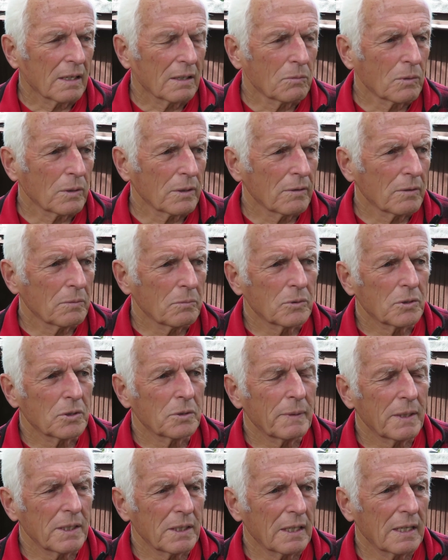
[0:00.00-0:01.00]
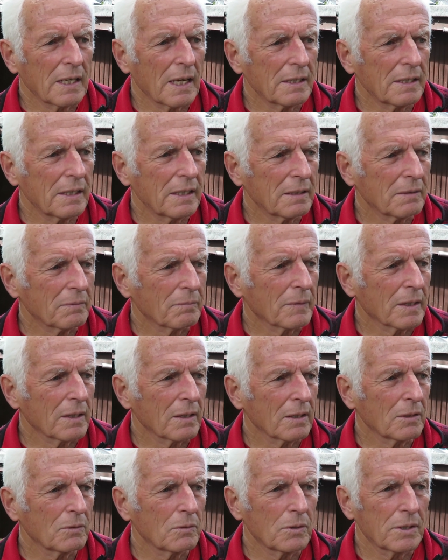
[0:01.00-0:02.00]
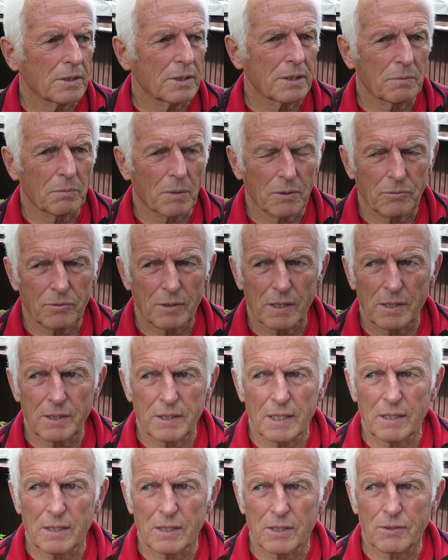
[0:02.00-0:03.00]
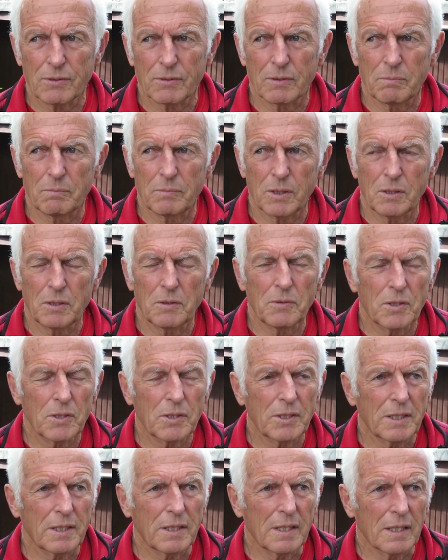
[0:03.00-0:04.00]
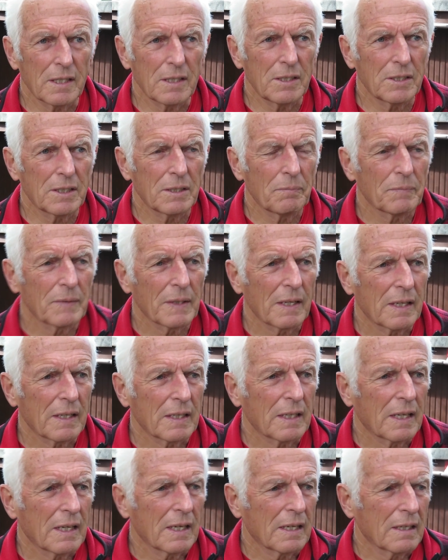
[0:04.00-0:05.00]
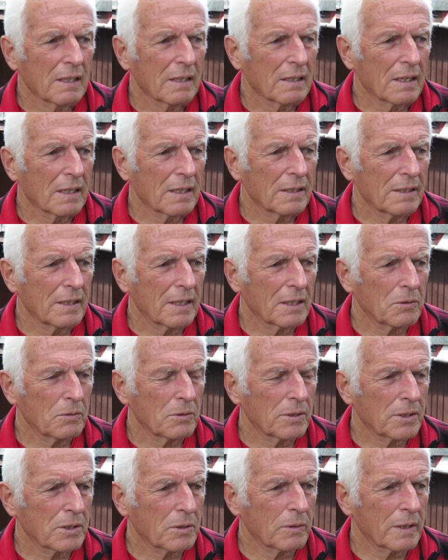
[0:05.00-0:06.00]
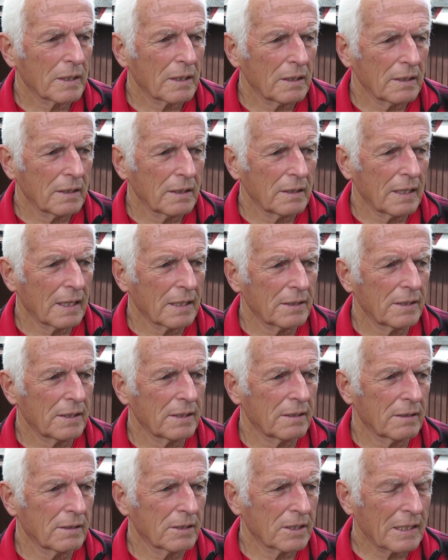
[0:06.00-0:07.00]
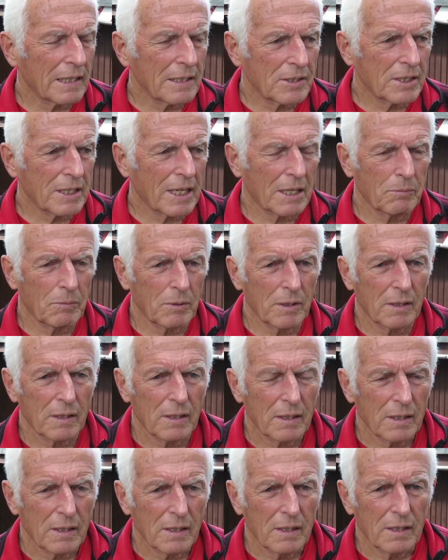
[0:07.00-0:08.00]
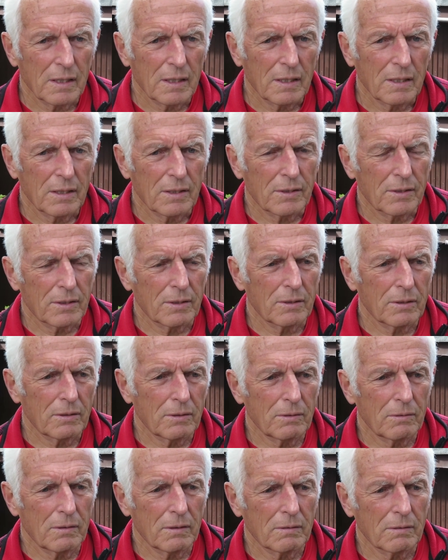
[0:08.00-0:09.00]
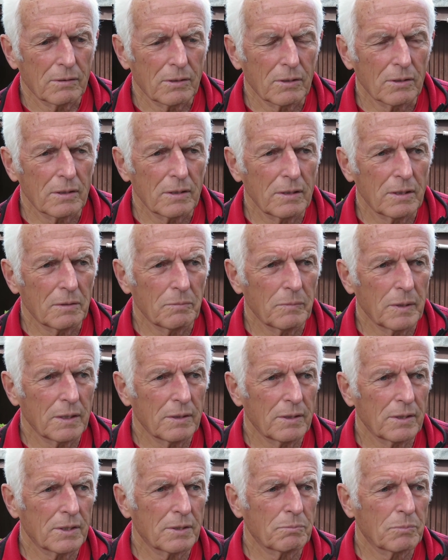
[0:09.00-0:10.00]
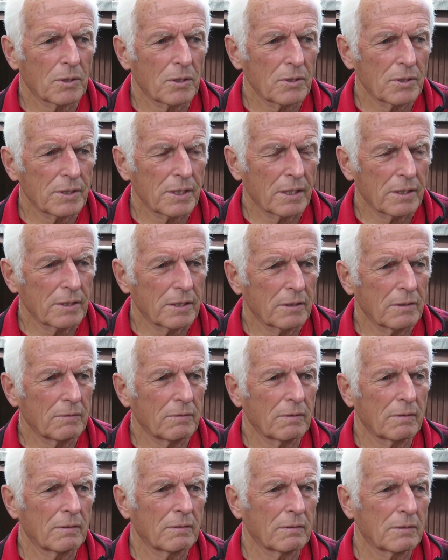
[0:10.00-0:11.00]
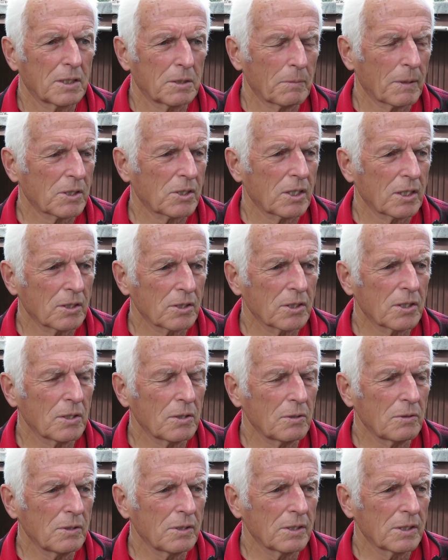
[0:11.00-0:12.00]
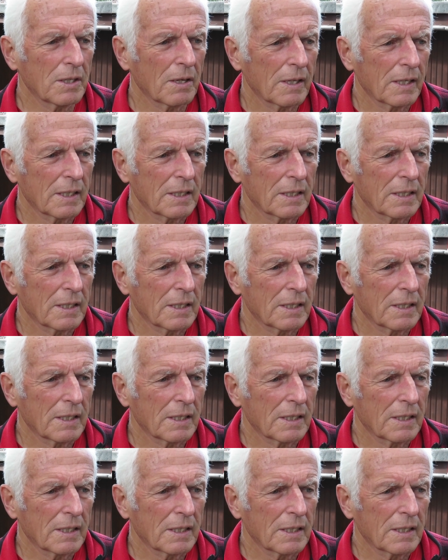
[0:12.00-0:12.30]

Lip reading: One of them was Peter Caddy, the other was my friend Dennis from the university days, and I was quickly handed a sledgehammer to join them in this process of smashing stones.